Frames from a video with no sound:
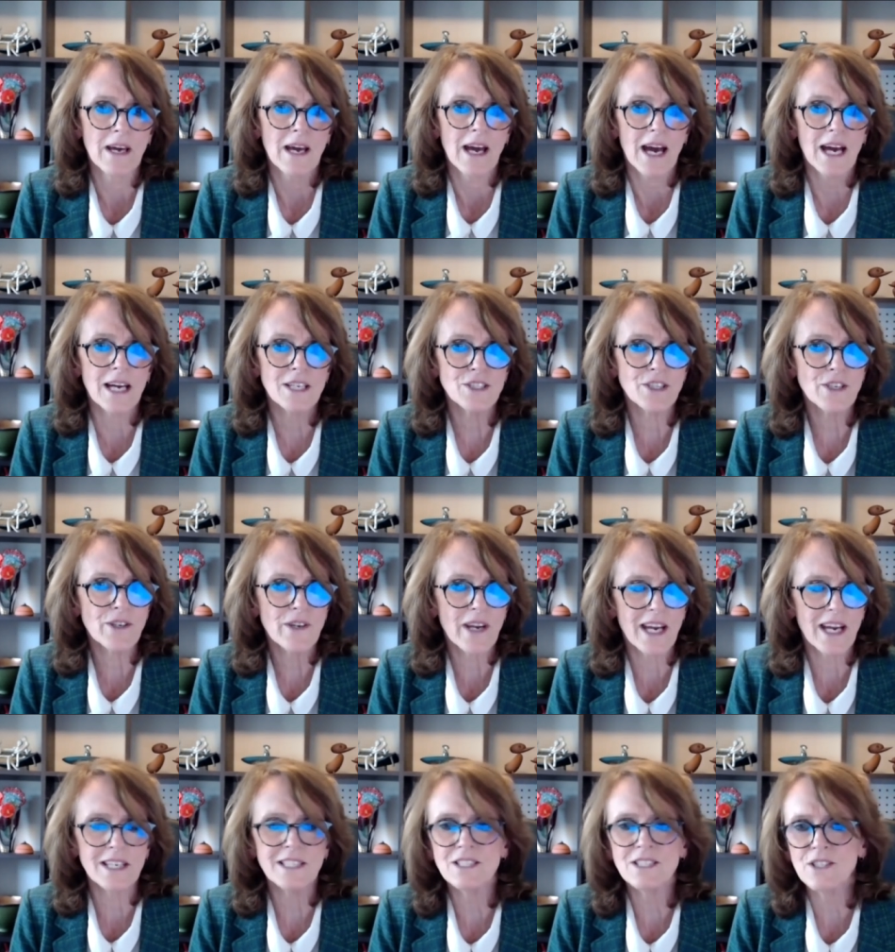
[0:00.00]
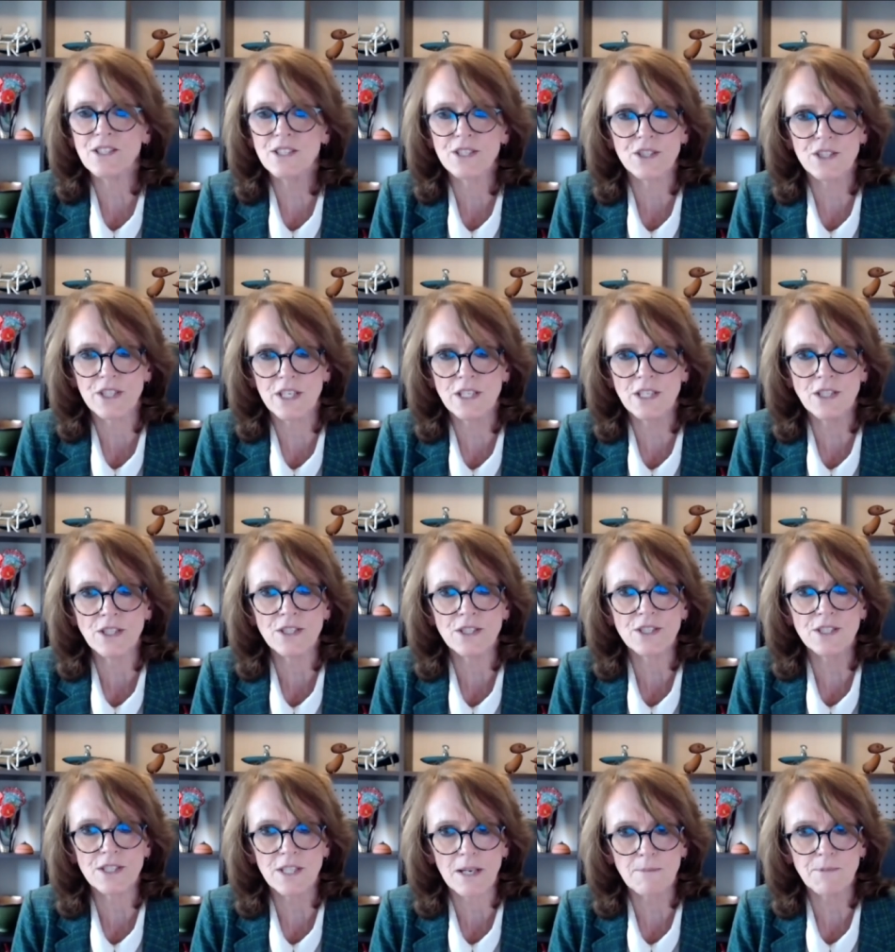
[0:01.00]
As you head into your senior
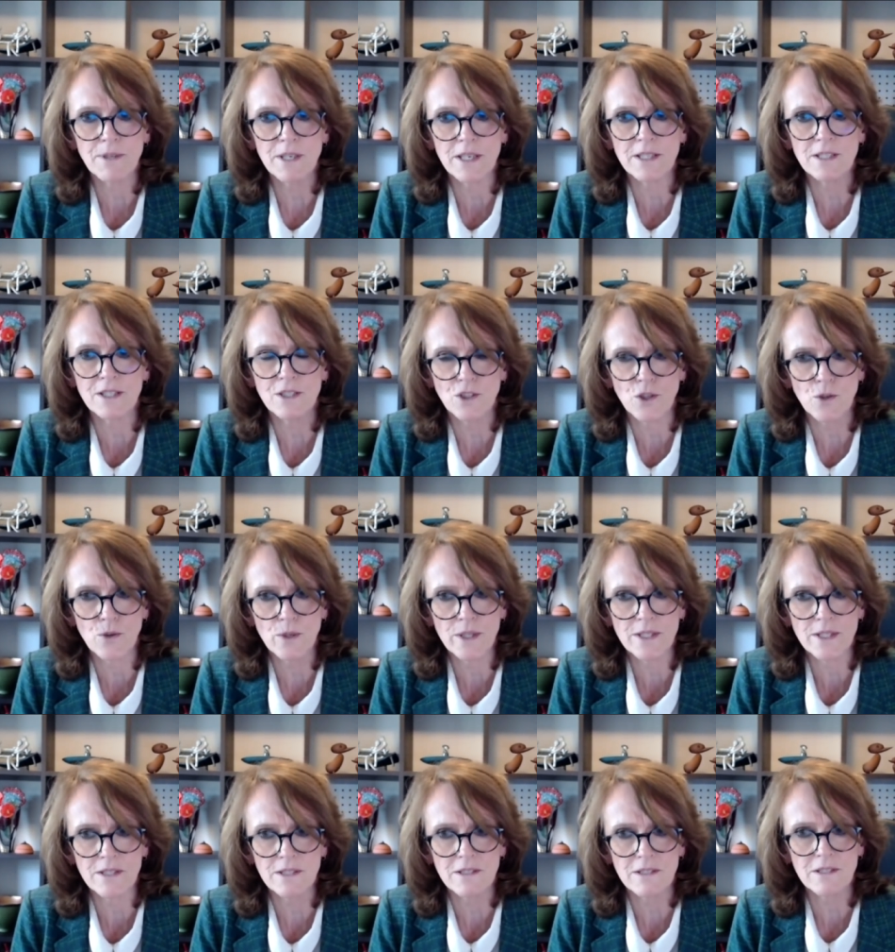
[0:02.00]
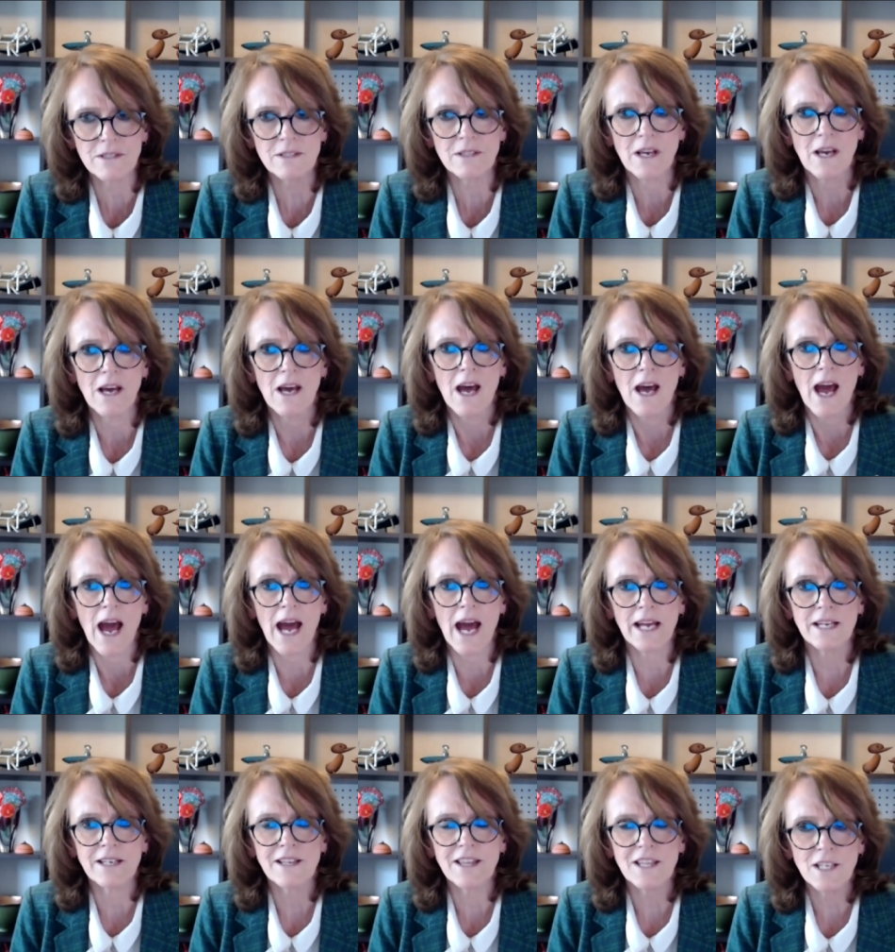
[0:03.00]
subjects choices
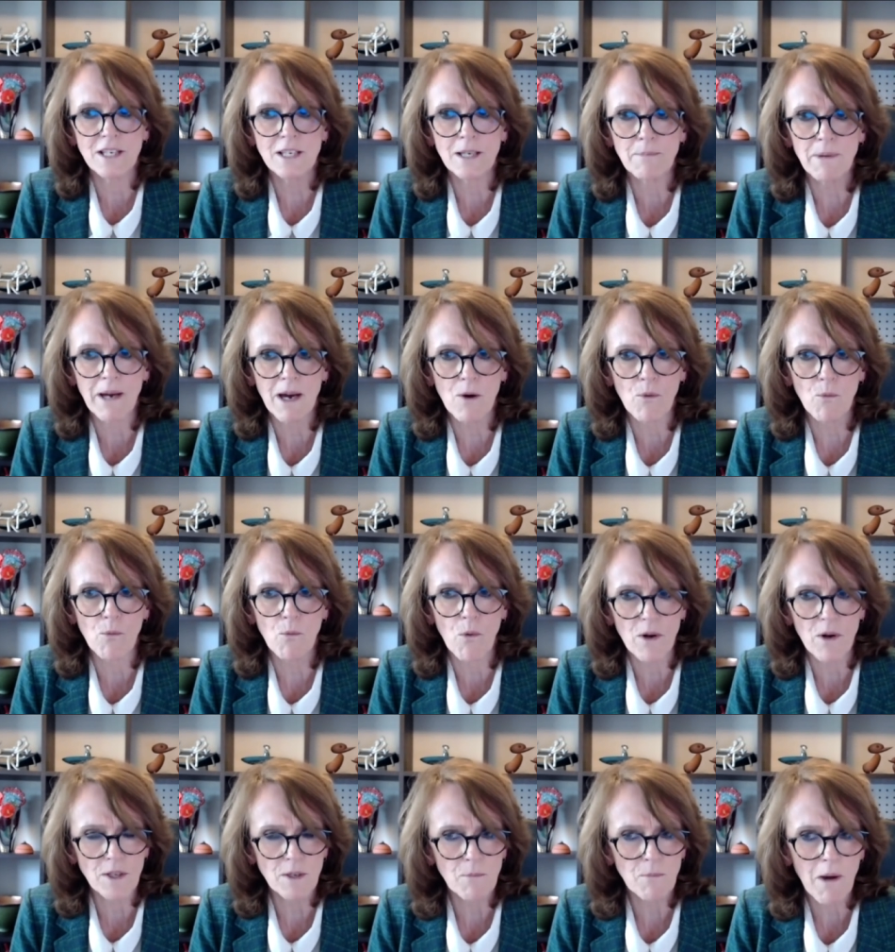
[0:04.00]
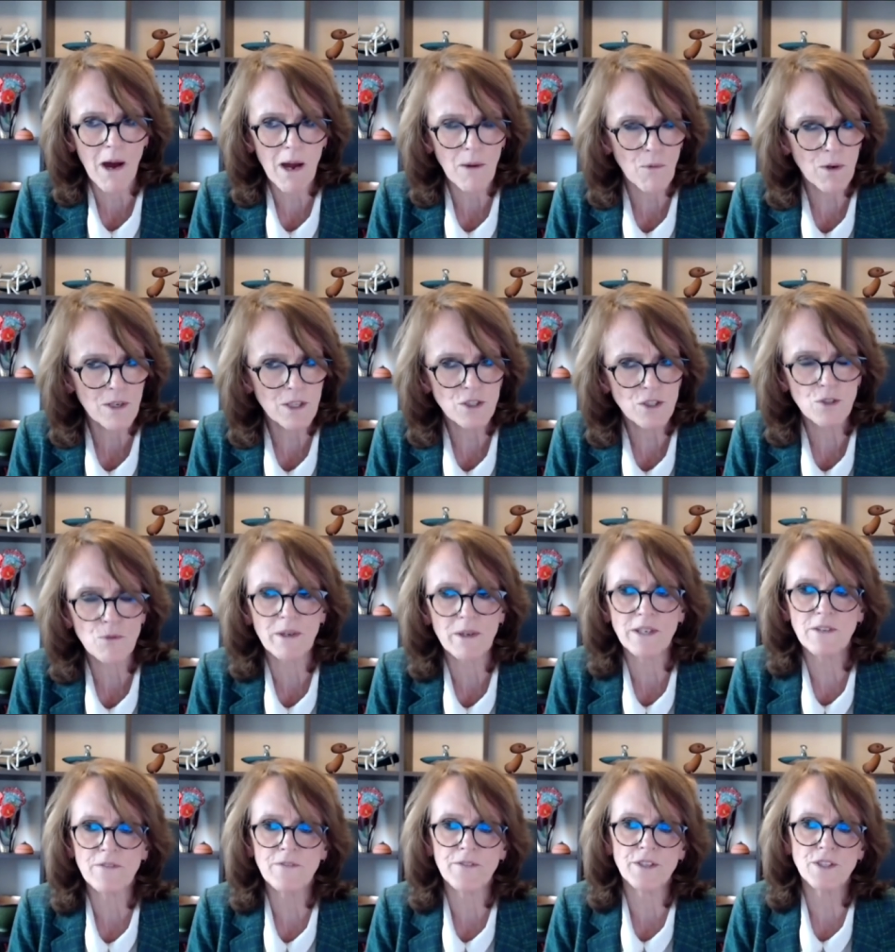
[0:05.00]
and thinking about what you might want to do when
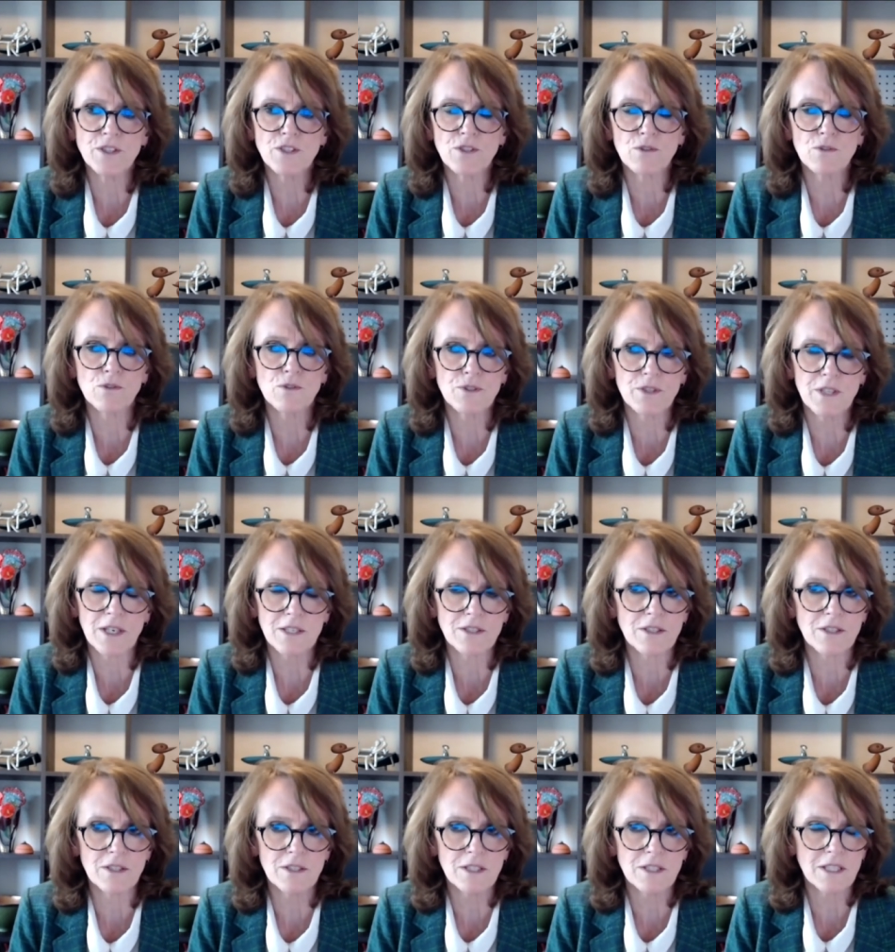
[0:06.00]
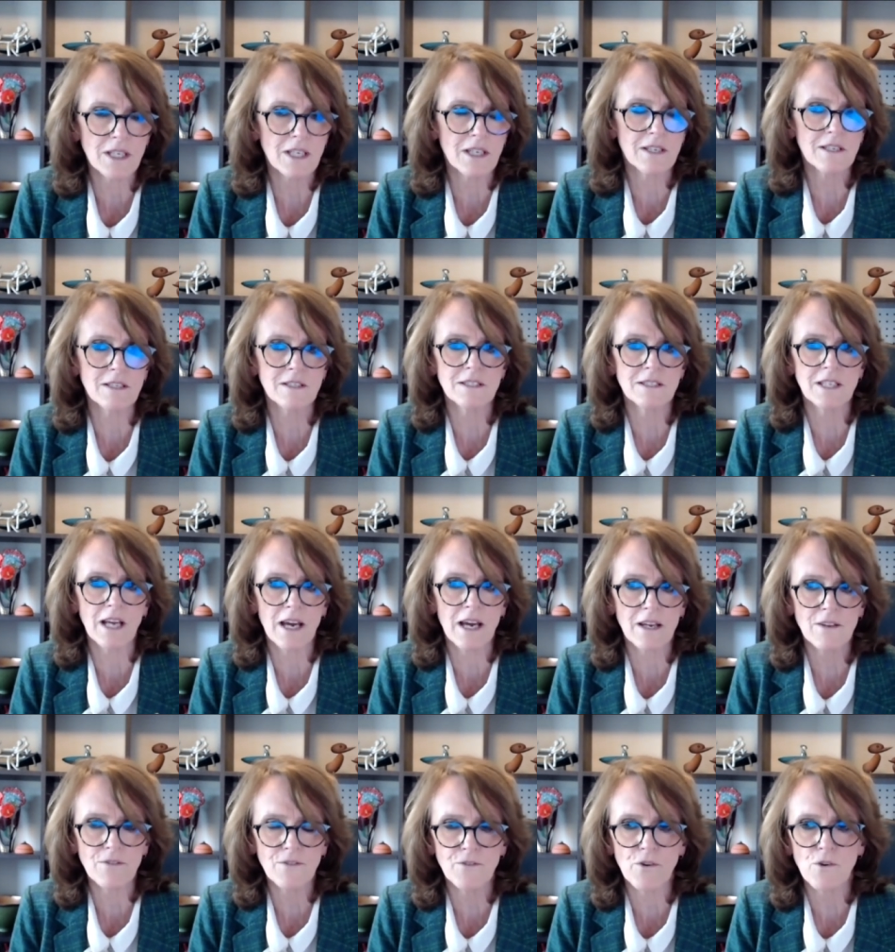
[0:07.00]
you finish school, such as in
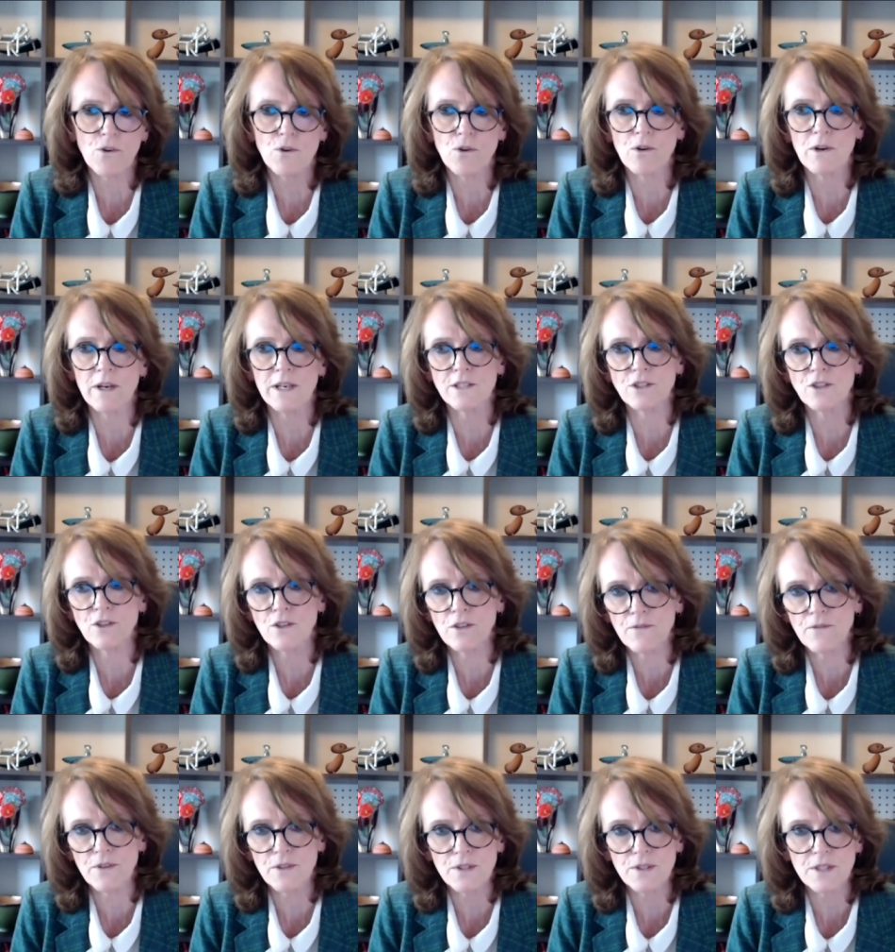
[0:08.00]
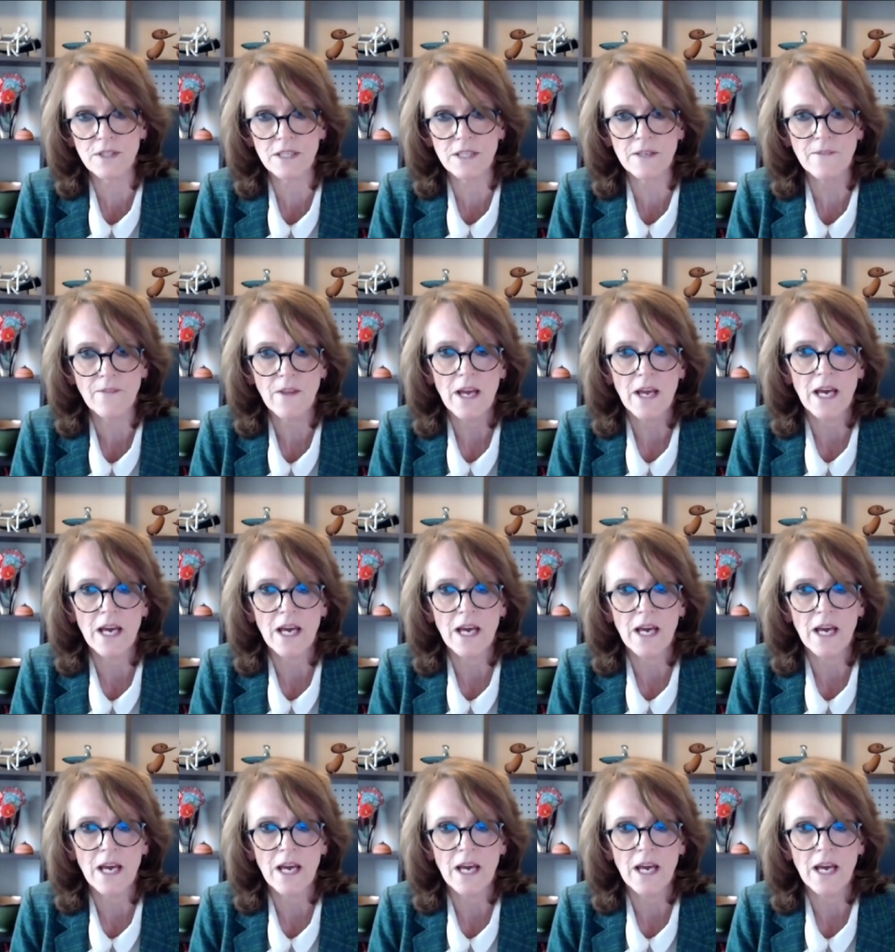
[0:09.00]
TAFE or at university,